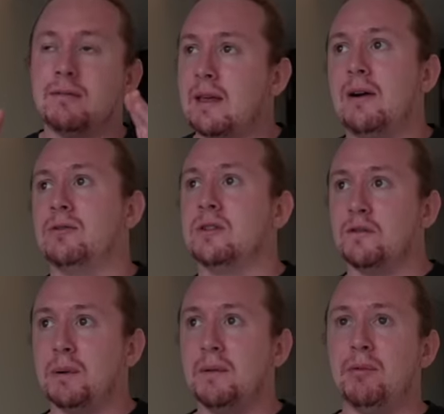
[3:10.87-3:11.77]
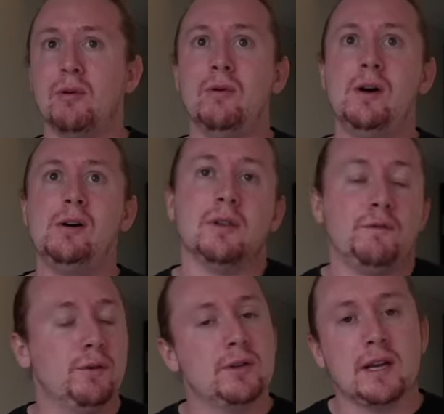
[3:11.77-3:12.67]
thousands of people that
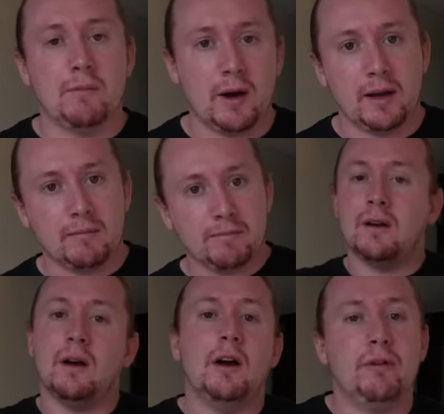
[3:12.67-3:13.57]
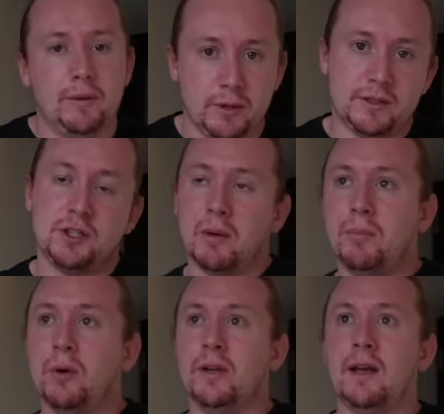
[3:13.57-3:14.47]
feel the same way. I really wanted to
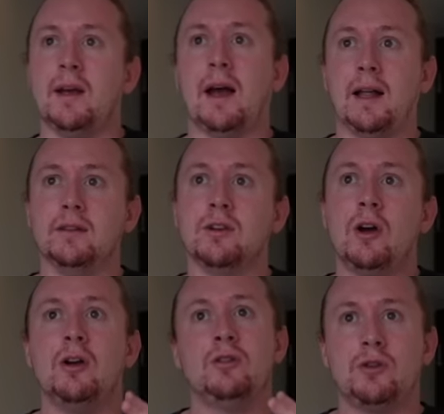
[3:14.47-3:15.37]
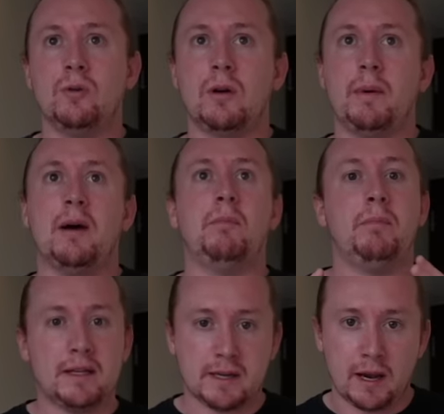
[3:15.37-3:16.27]
jump on here and talk about
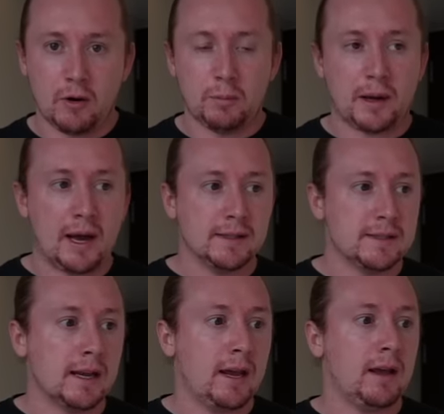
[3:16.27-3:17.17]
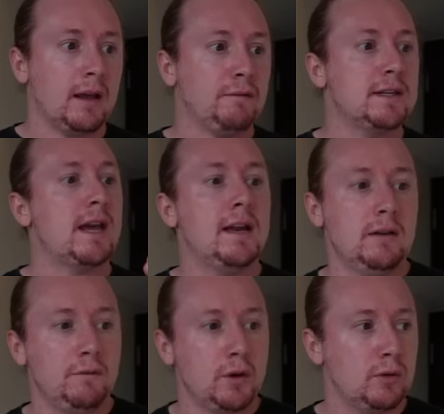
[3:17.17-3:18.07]
BetterHelp and say if there's
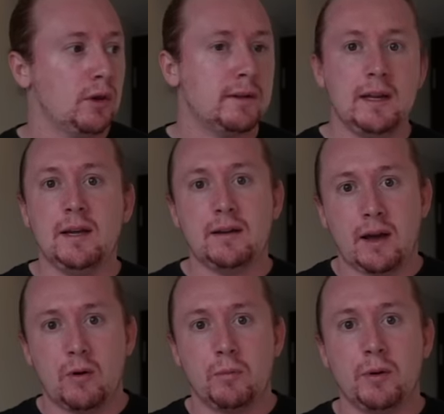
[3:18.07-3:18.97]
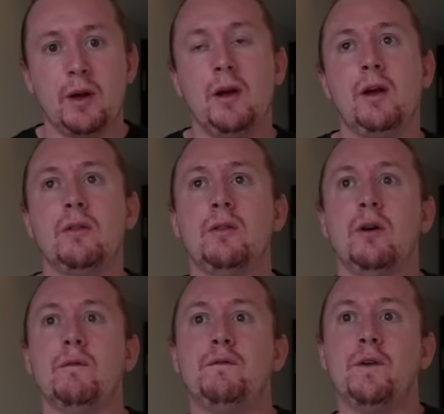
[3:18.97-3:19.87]
any of you that need help,
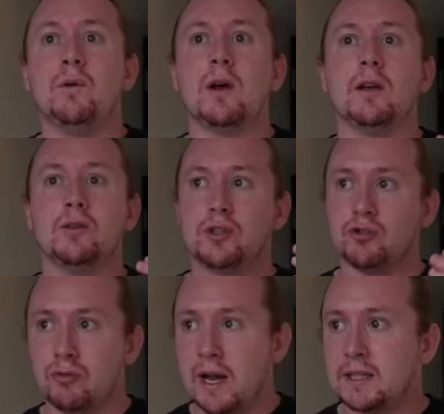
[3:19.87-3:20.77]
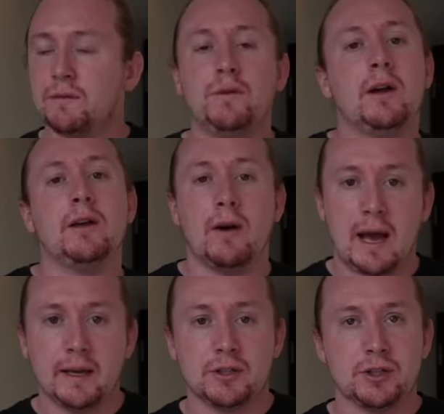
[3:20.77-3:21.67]
that feel like you're stressed, feel like you're
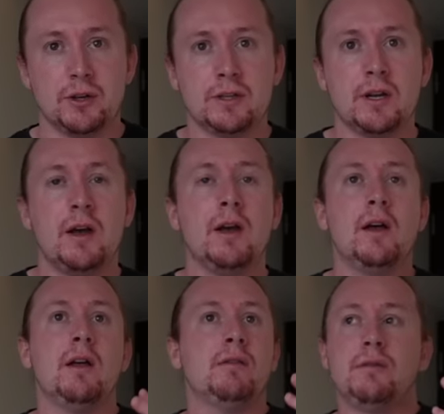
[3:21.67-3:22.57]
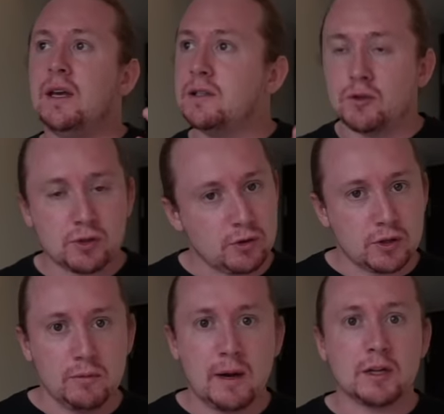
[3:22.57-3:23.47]
anxious, things have just got
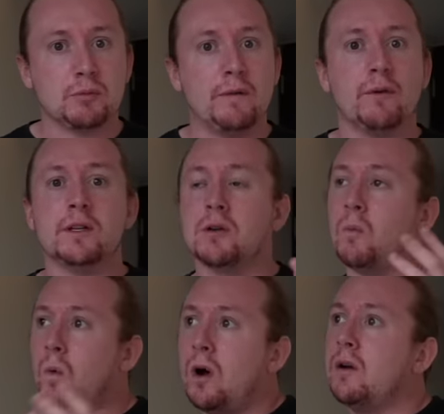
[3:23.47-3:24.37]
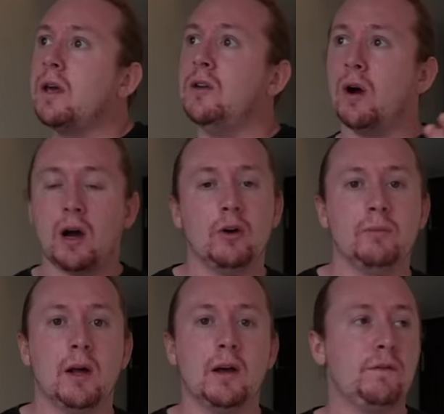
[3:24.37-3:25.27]
too much, whether it's at work, in your
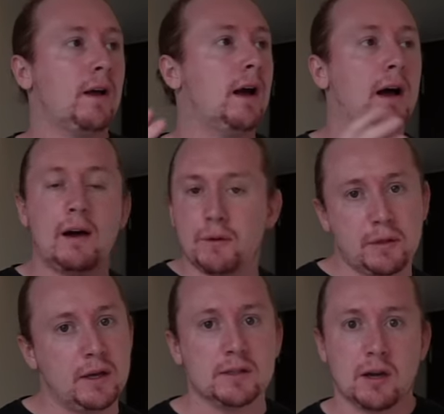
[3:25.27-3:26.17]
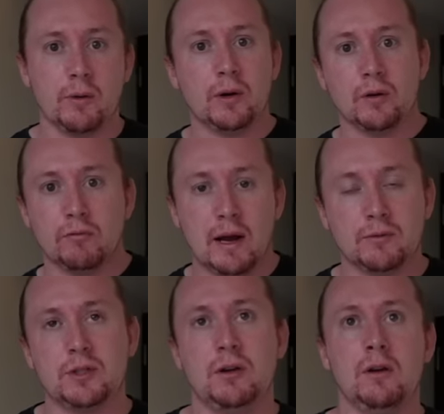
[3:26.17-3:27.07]
home life, other things going on
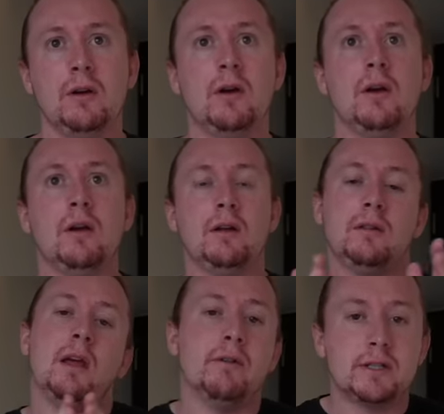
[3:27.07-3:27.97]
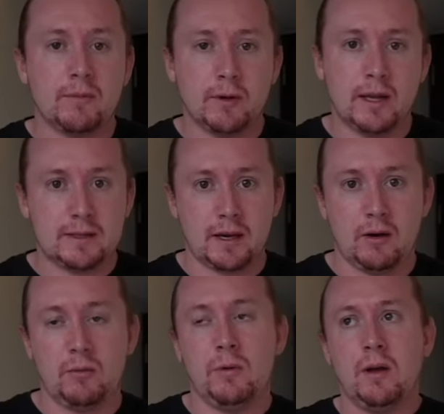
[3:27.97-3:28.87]
around you, there is someone there to
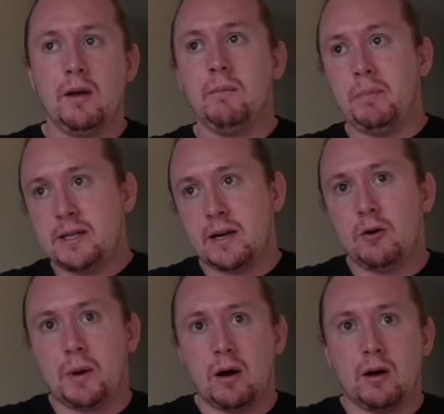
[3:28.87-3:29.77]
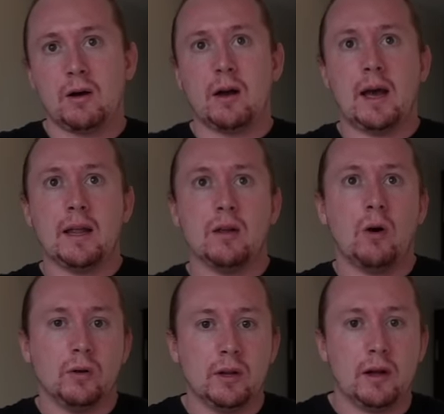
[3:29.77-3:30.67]
help. BetterHelp are an
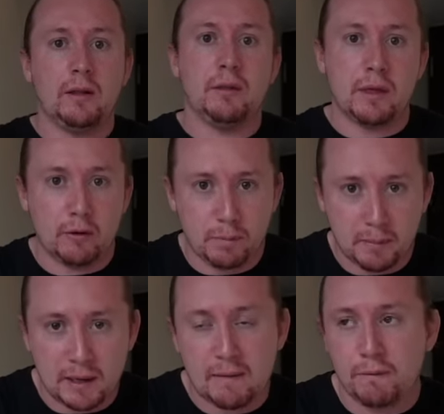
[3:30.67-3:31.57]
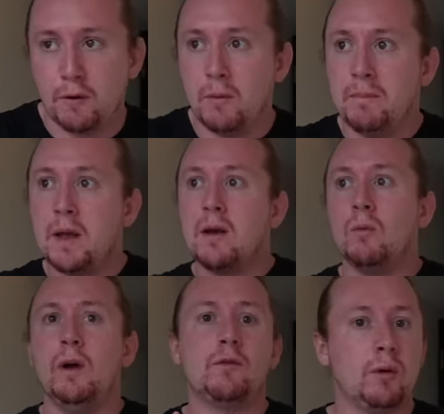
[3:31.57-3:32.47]
online therapy platform
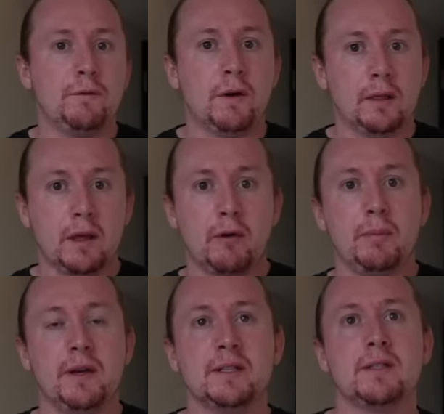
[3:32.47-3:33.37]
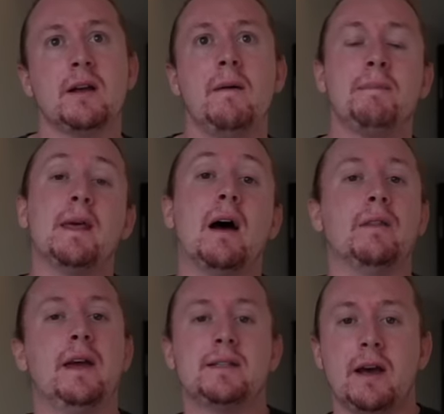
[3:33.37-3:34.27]
with qualified therapists that
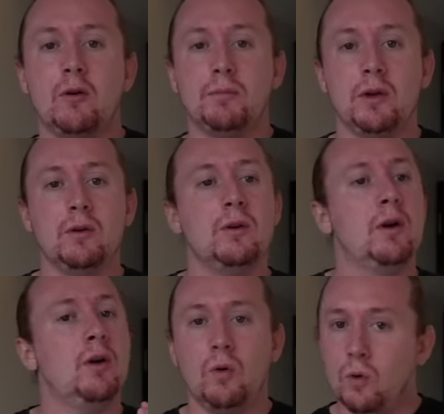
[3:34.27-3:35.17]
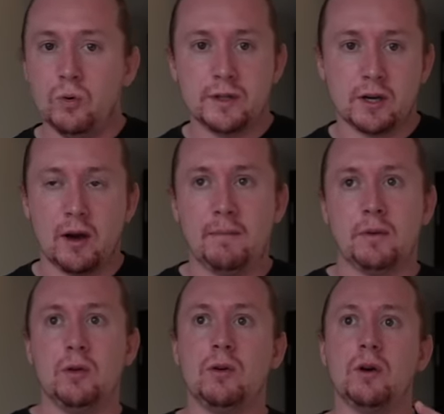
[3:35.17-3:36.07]
are there to help you all the time.
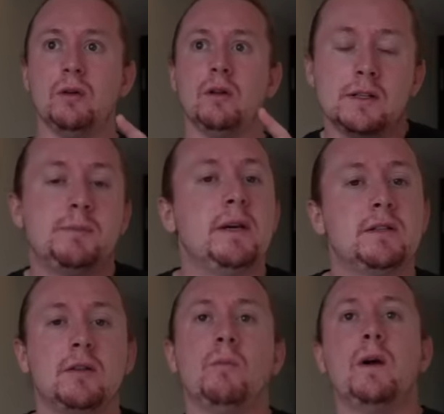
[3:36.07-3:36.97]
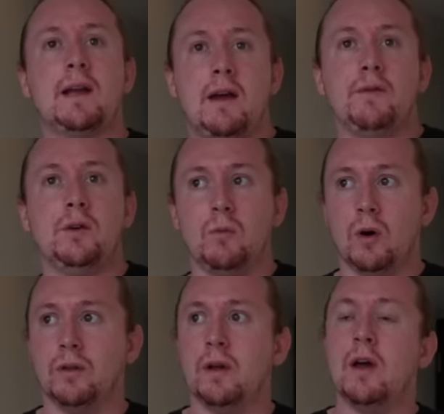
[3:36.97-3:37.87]
You can speak to them whenever you
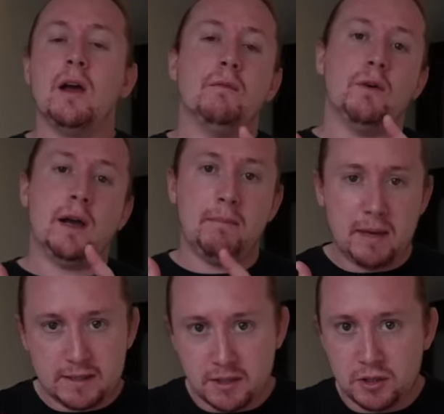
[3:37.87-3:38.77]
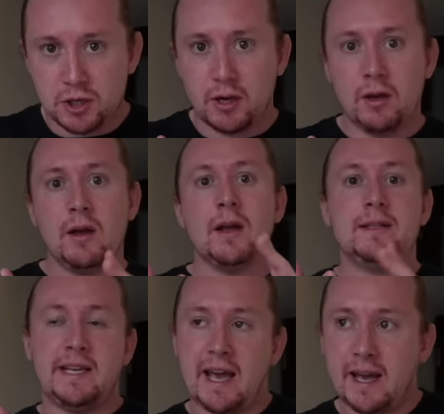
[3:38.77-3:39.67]
want via messenger,
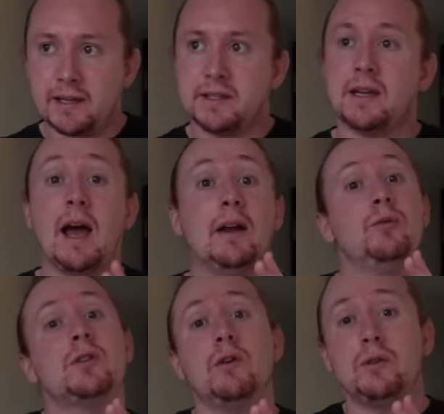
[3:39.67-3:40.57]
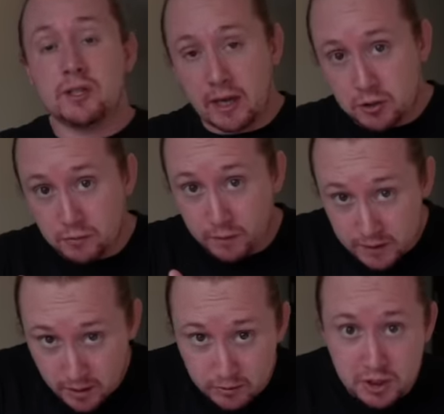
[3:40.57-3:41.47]
text, and also schedule
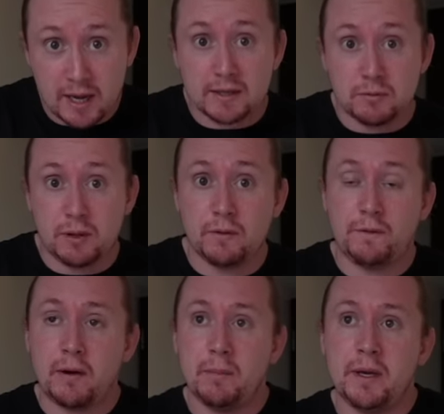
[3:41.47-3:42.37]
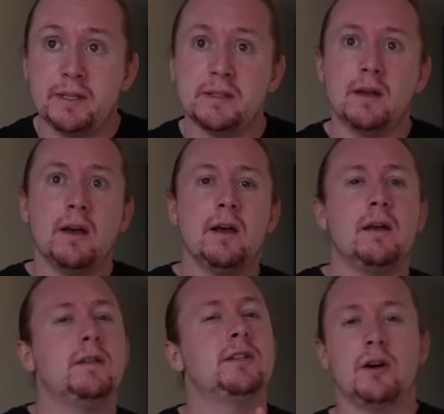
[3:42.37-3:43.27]
video chats with your therapist.
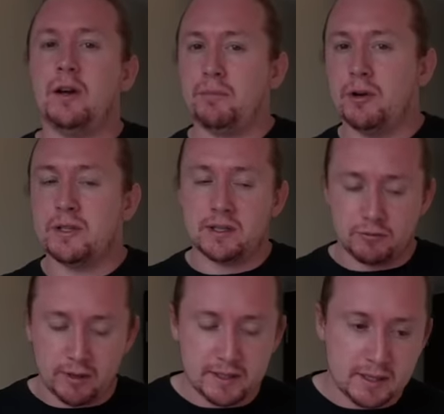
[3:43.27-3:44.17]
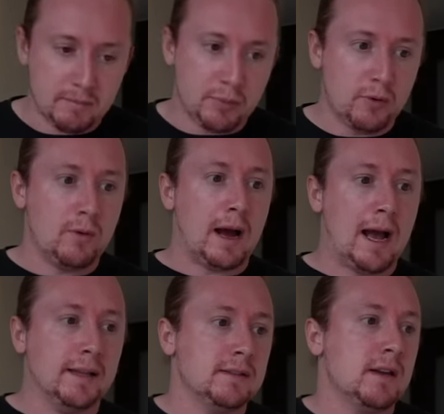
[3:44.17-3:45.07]
The sign-up process is really simple,
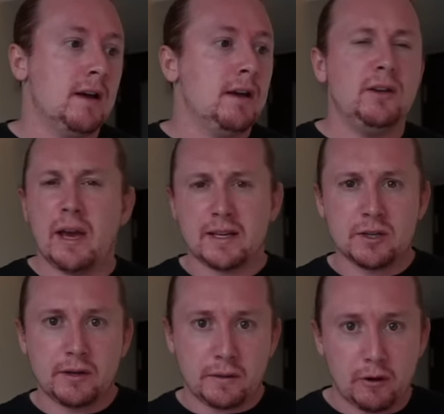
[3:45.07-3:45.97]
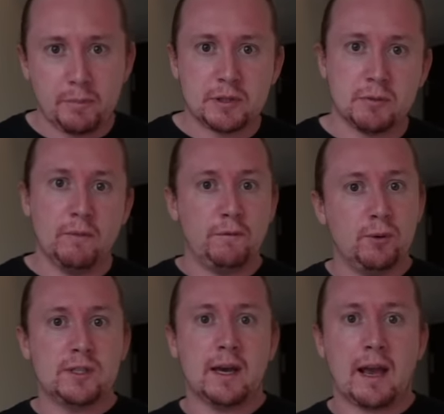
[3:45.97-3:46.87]
and you get assigned a therapist within
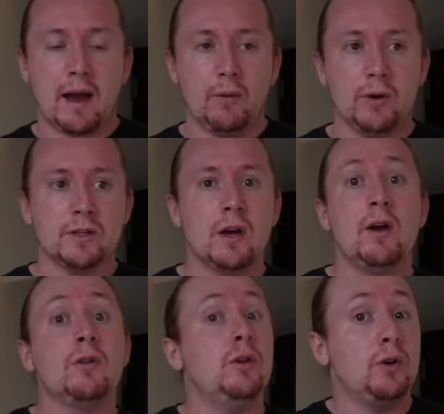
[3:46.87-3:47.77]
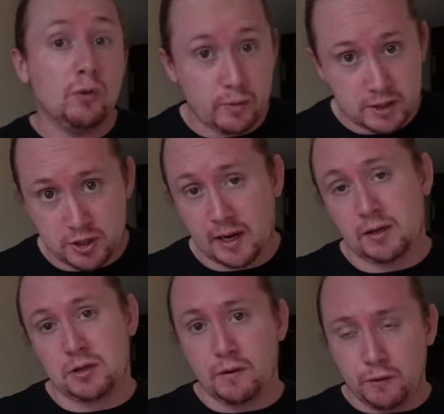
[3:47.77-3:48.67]
forty-eight hours that you can always
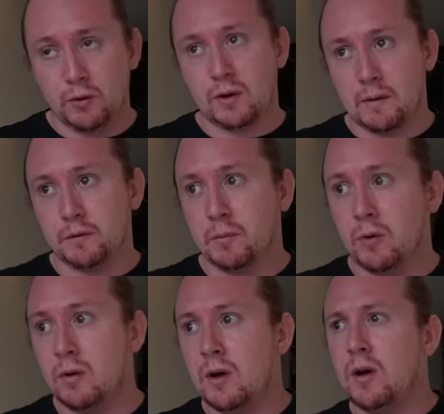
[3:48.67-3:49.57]
change if you're not comfortable.